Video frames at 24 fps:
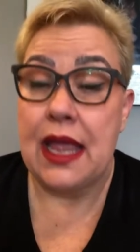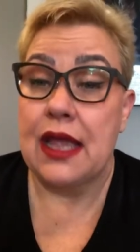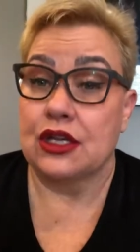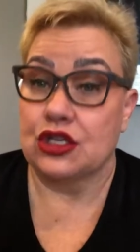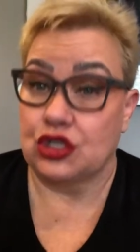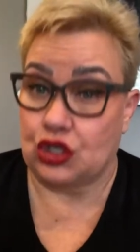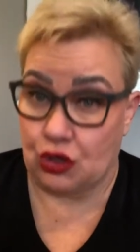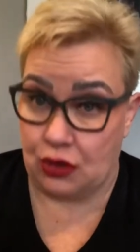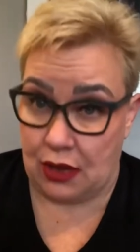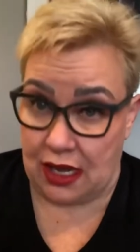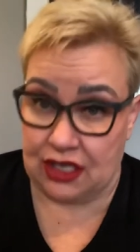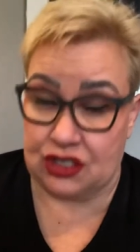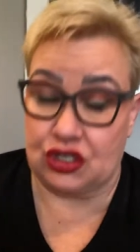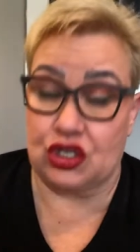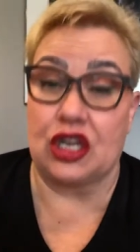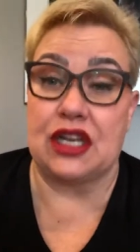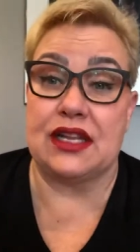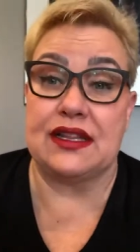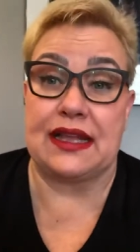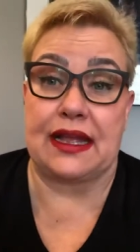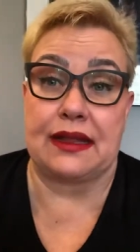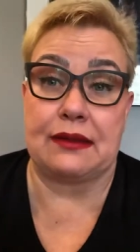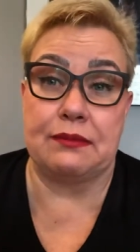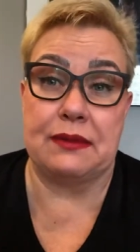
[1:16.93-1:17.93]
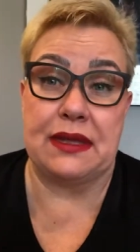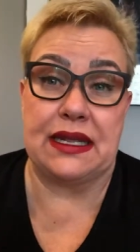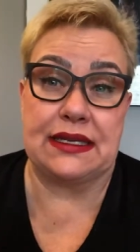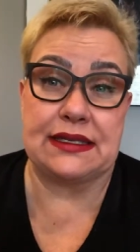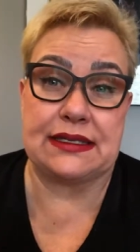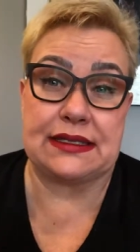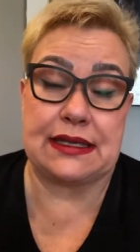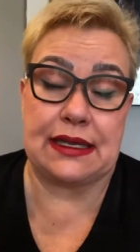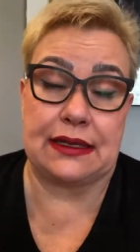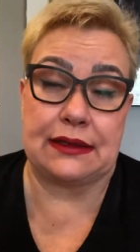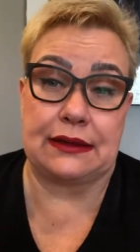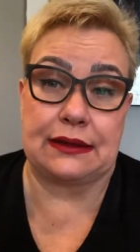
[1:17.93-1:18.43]
So actually that
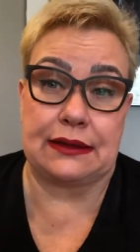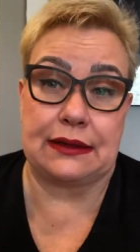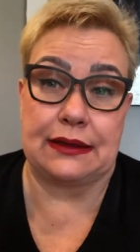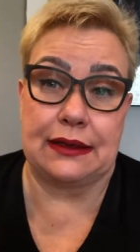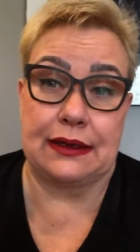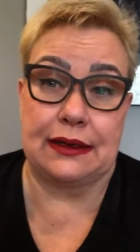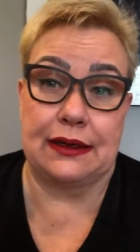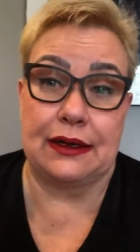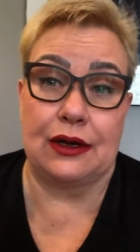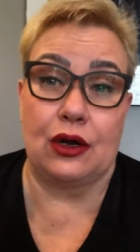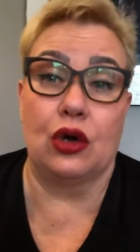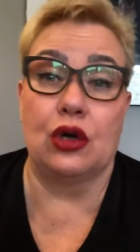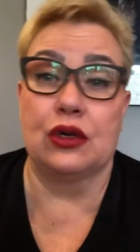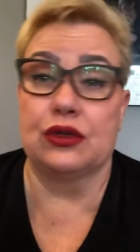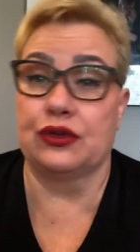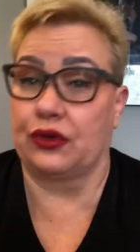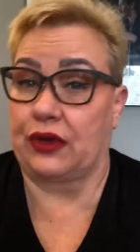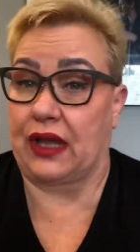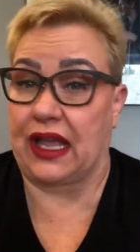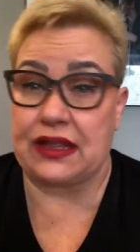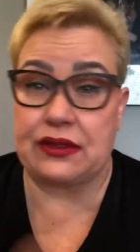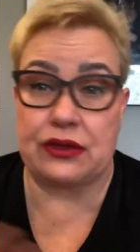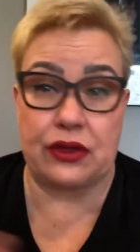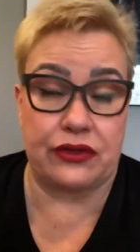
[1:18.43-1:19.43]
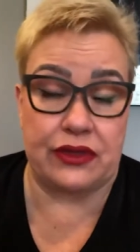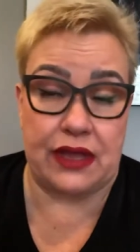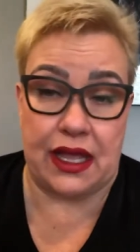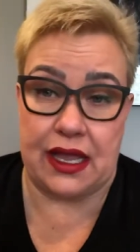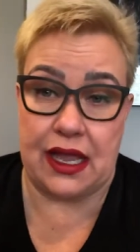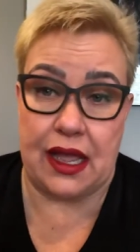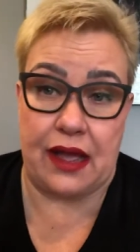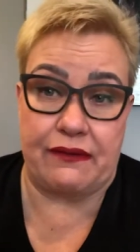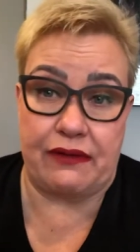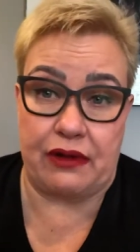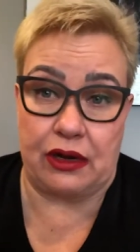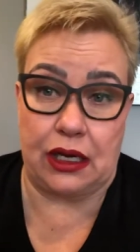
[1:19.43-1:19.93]
means that altogether
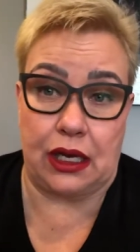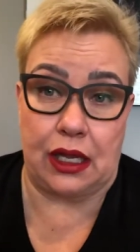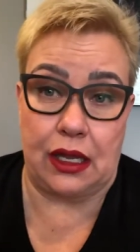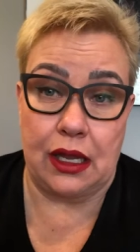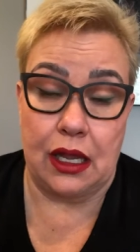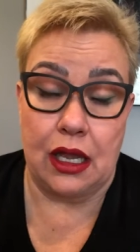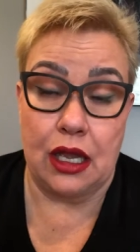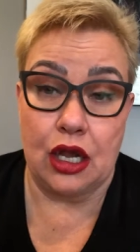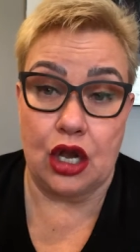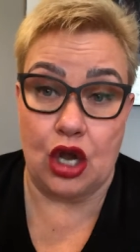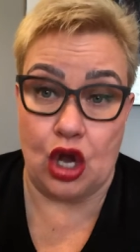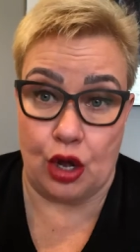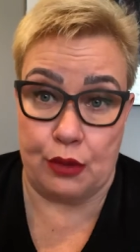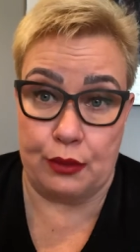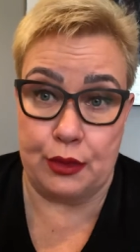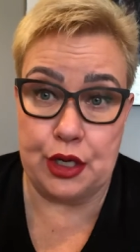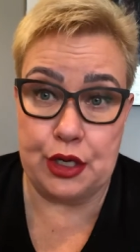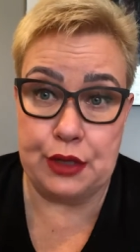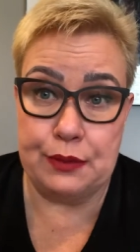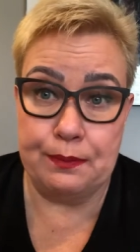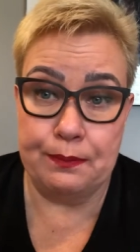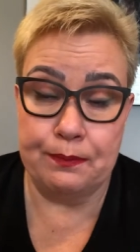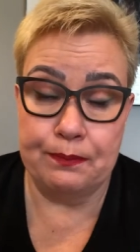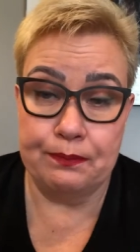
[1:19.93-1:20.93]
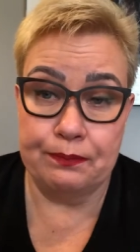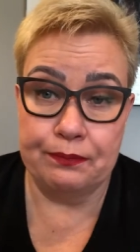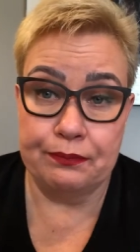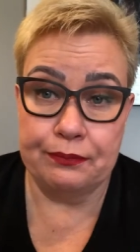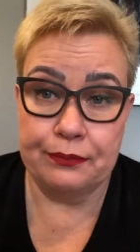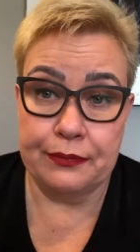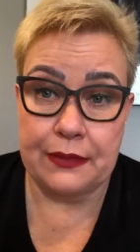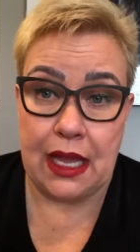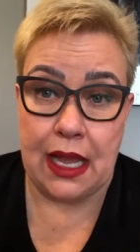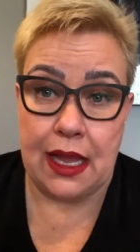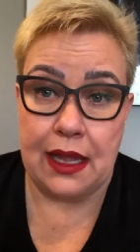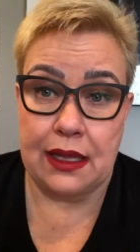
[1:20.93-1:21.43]
they are very common,
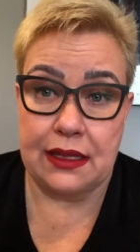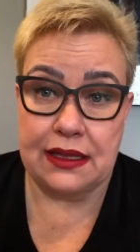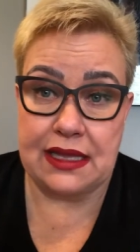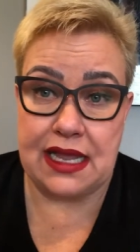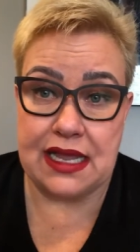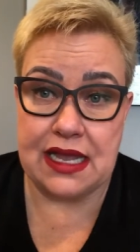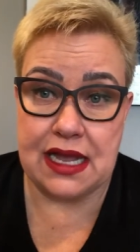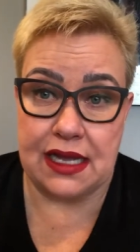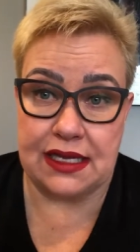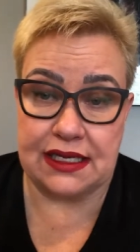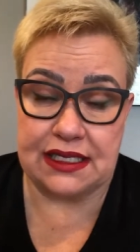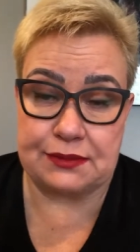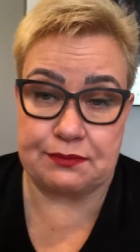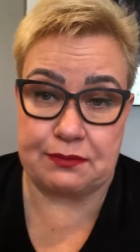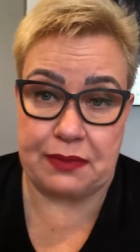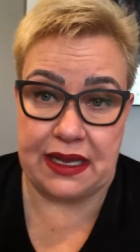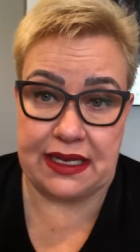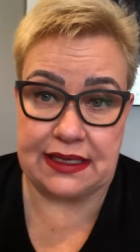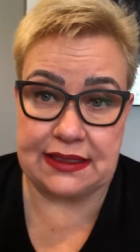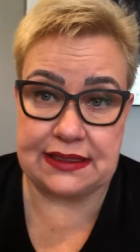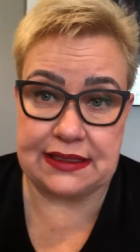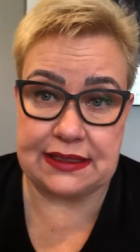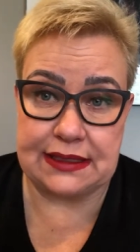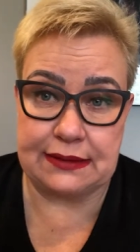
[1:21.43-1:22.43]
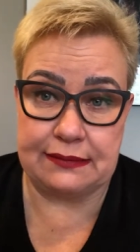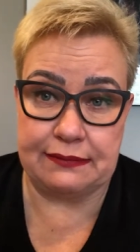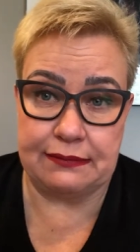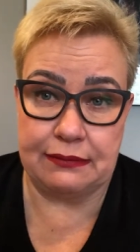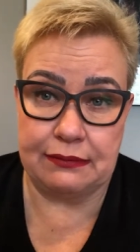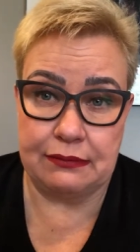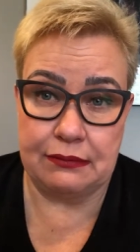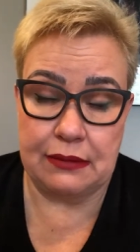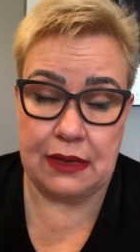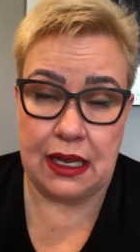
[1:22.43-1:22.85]
they are expensive,